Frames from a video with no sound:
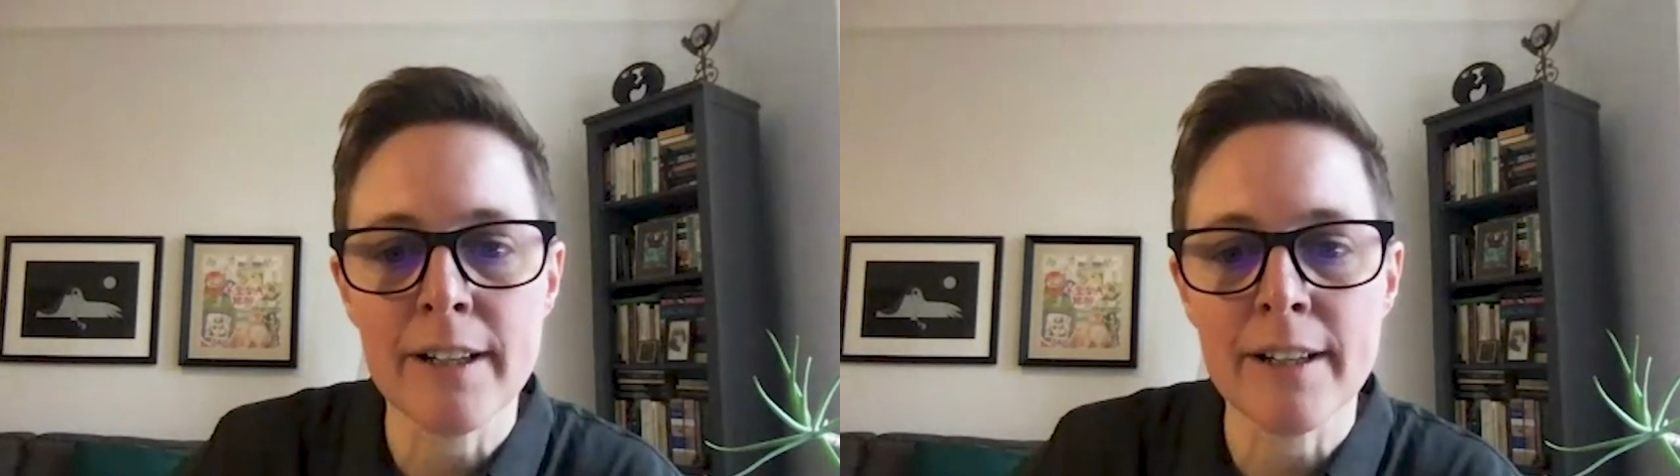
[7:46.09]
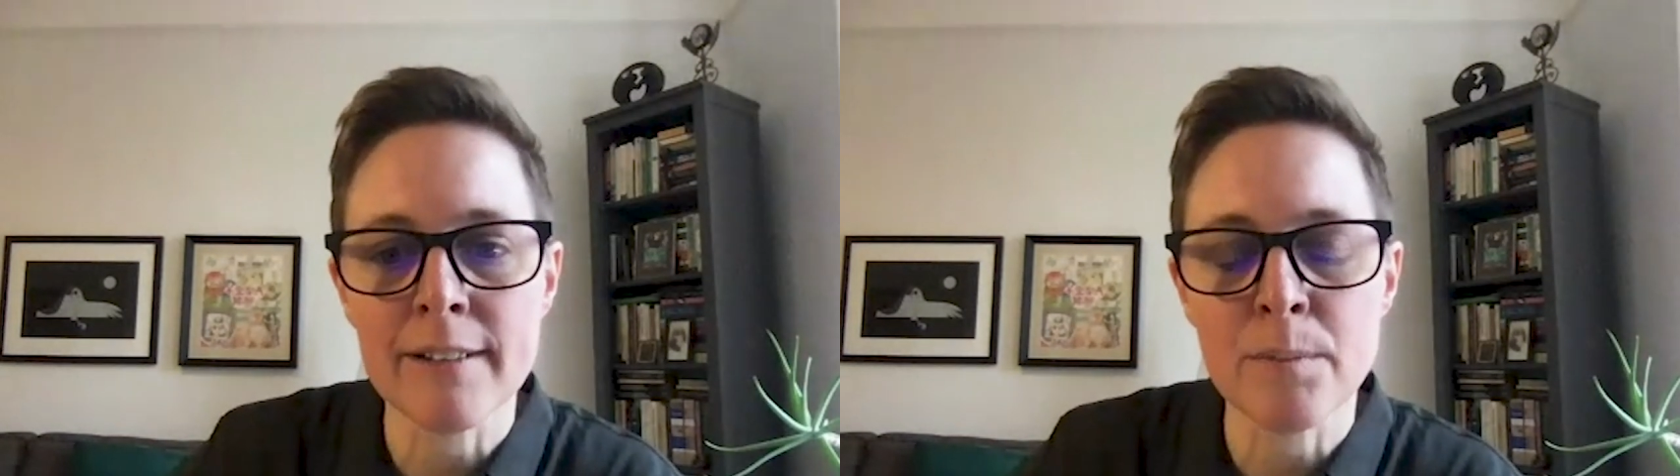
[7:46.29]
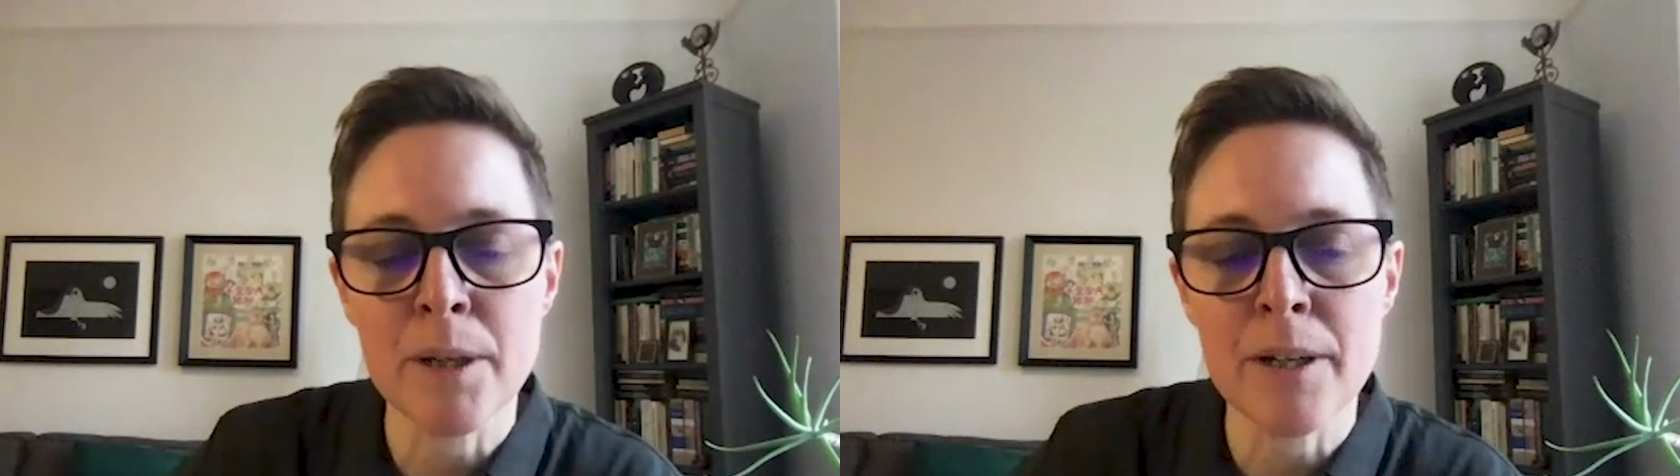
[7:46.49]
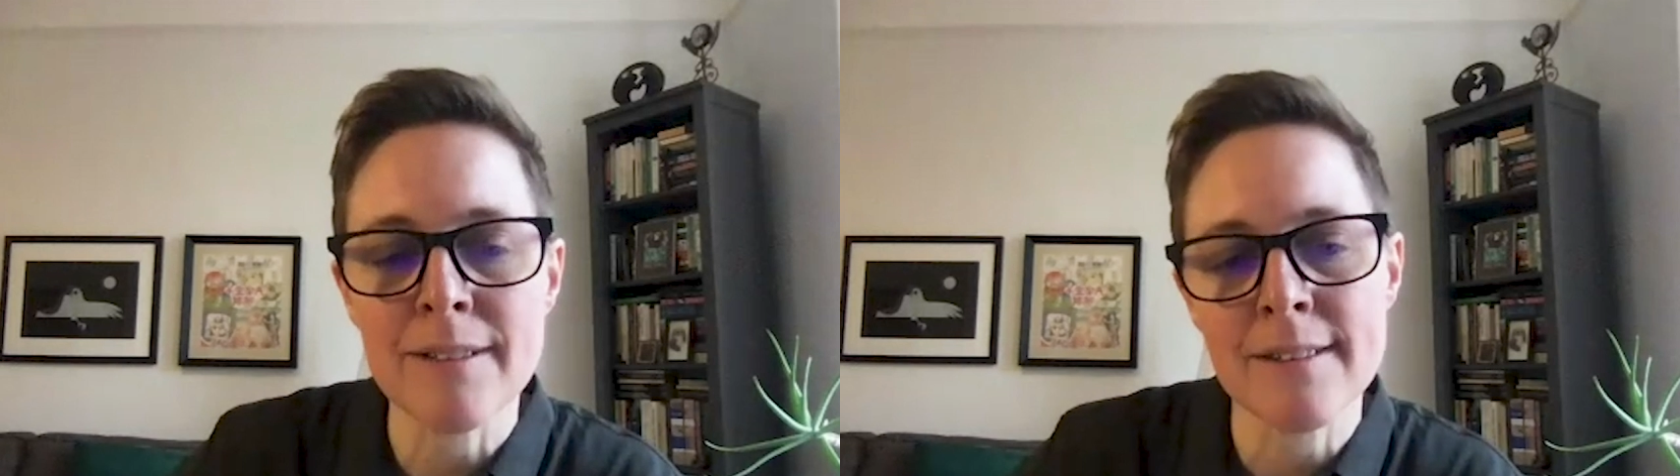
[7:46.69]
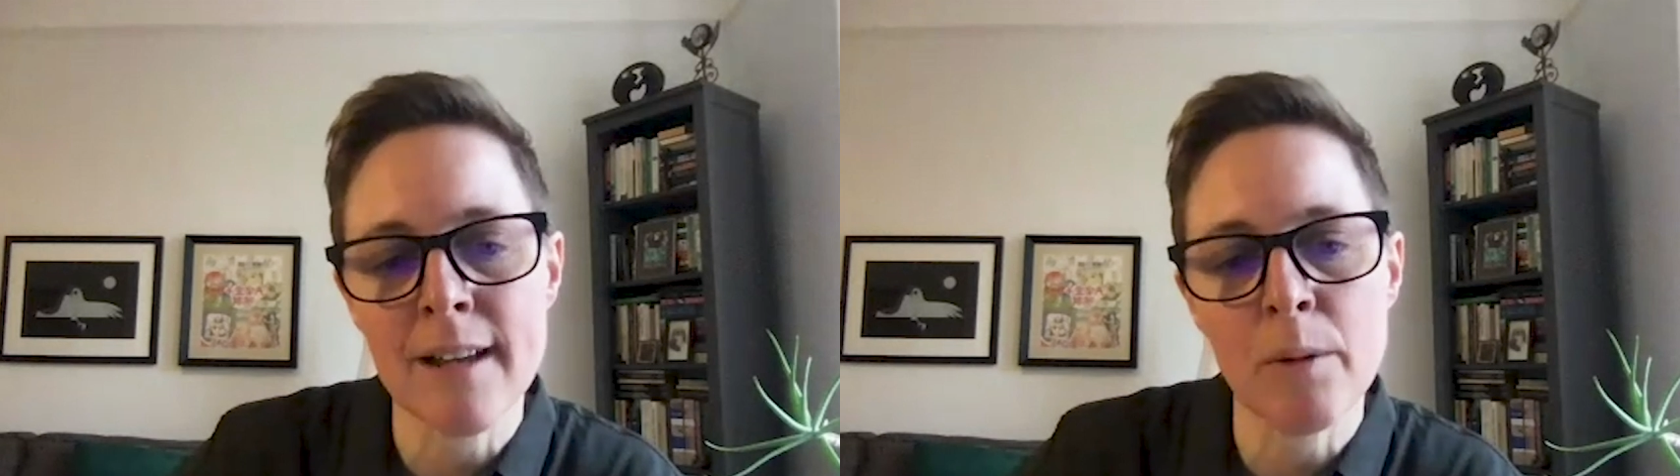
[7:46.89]

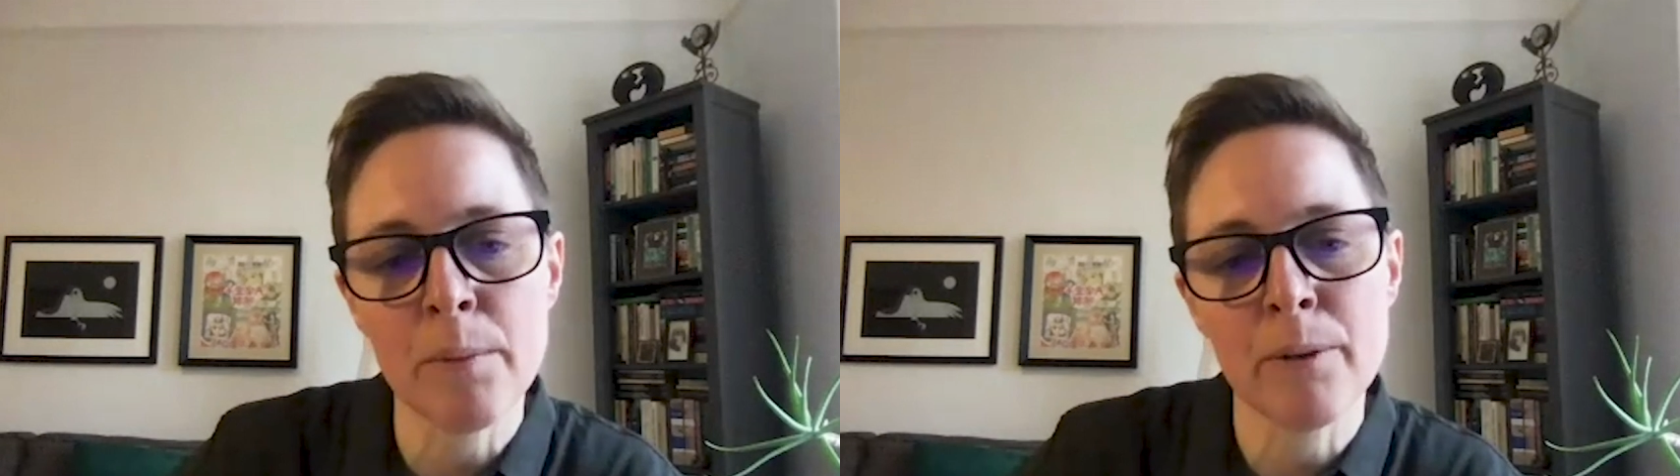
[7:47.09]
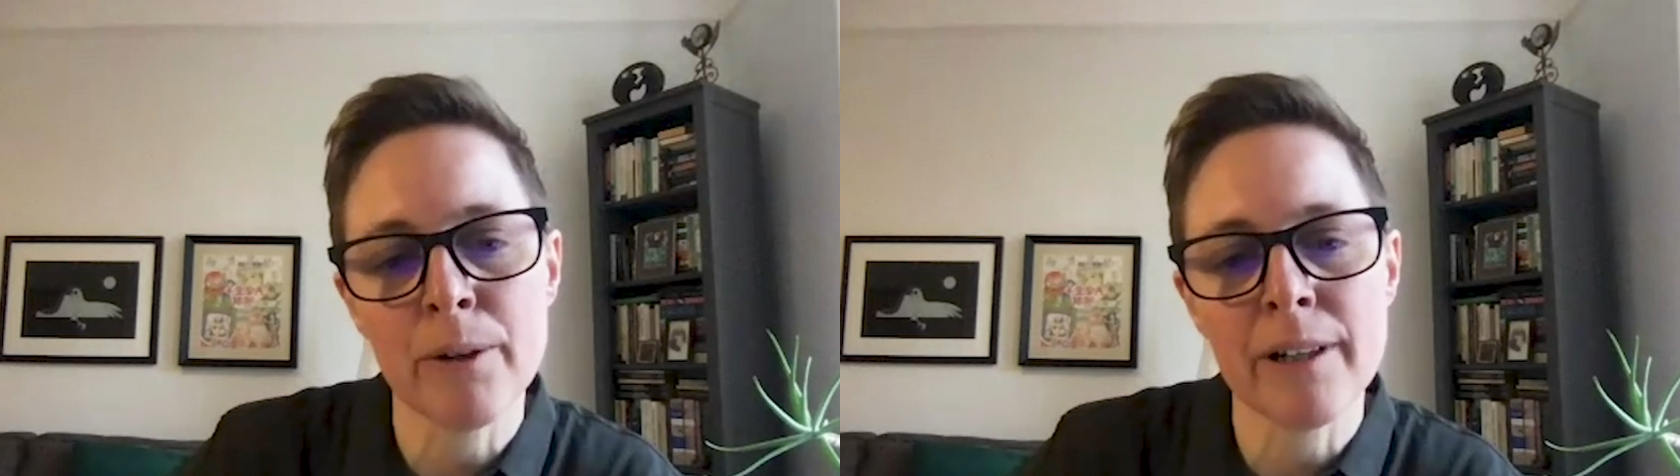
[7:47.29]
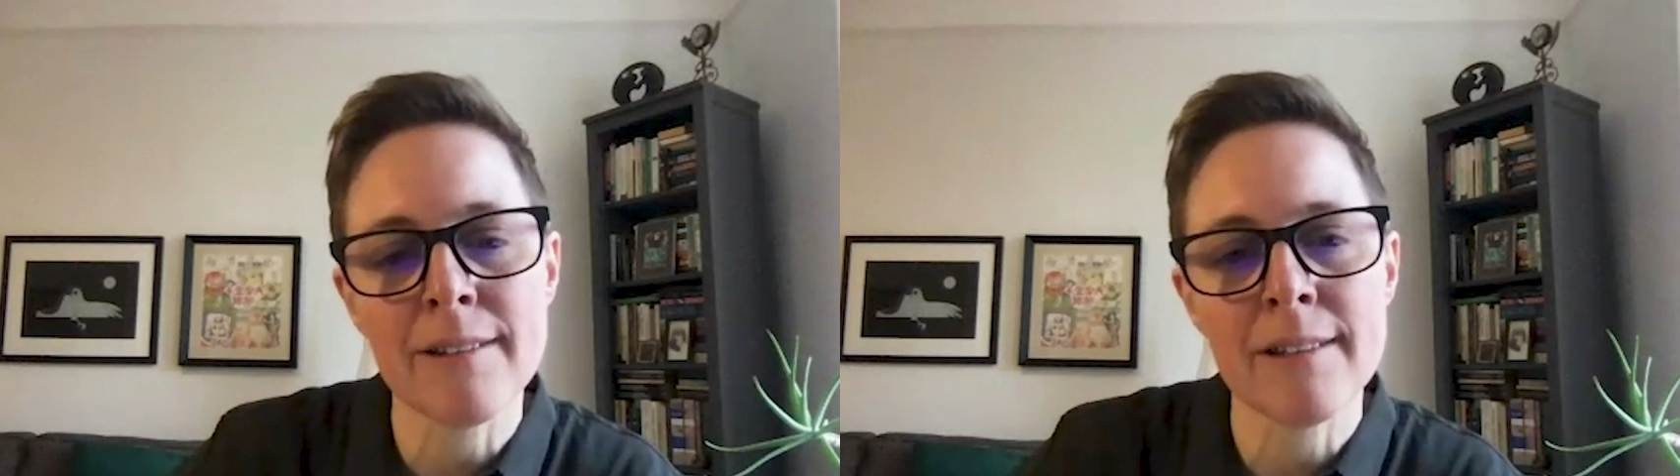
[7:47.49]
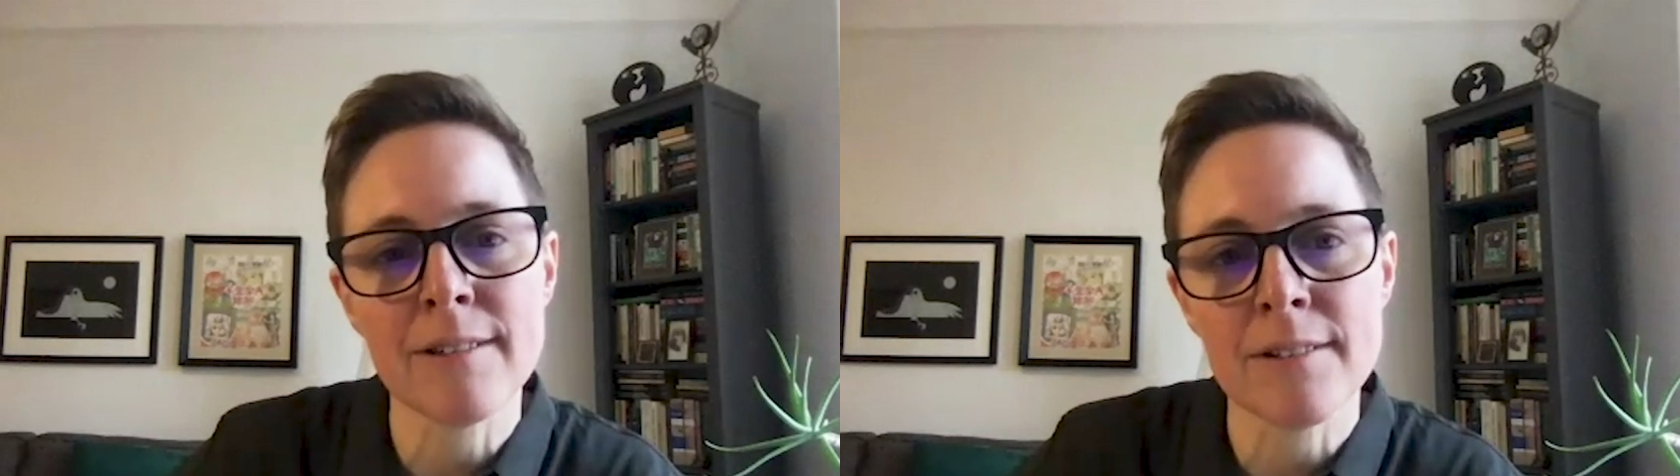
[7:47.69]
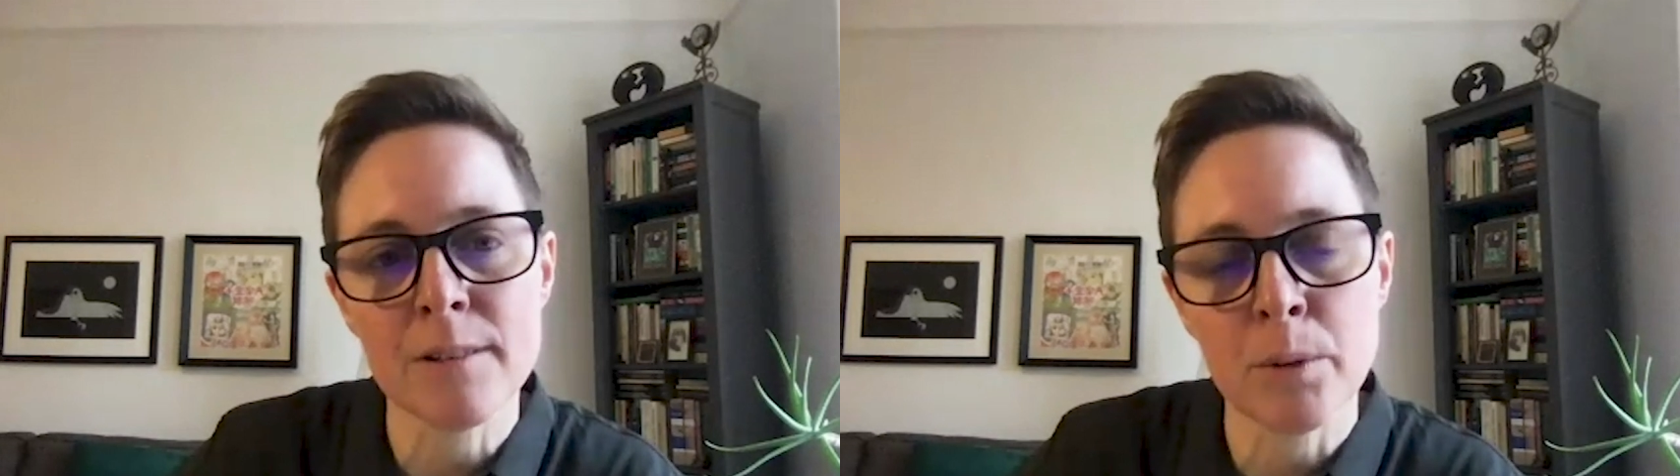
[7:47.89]
experiences helping organizations